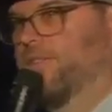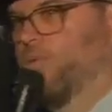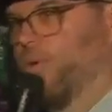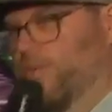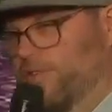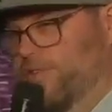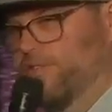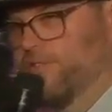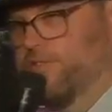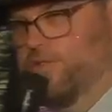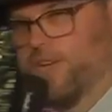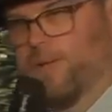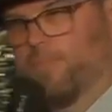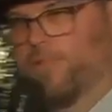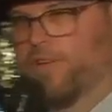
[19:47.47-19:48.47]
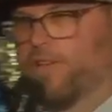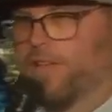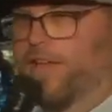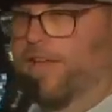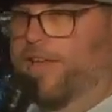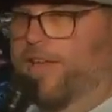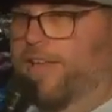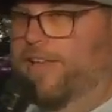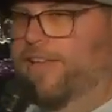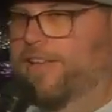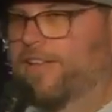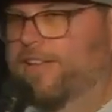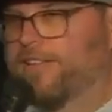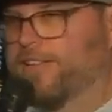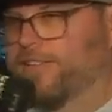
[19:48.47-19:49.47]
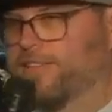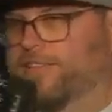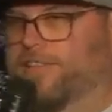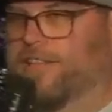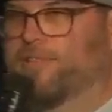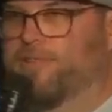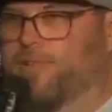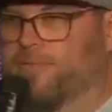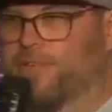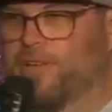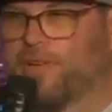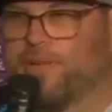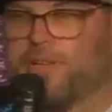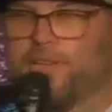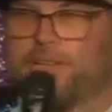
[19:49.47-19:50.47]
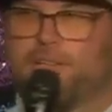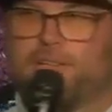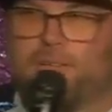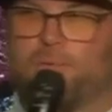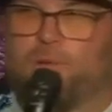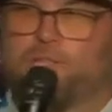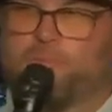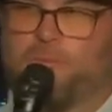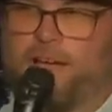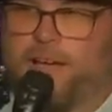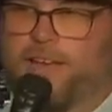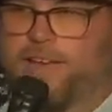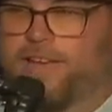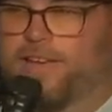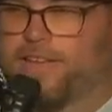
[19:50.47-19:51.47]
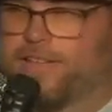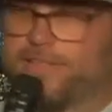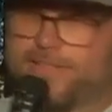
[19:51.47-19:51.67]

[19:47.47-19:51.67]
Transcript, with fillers: What does your dream look like? Because it's going to reveal what's behind it.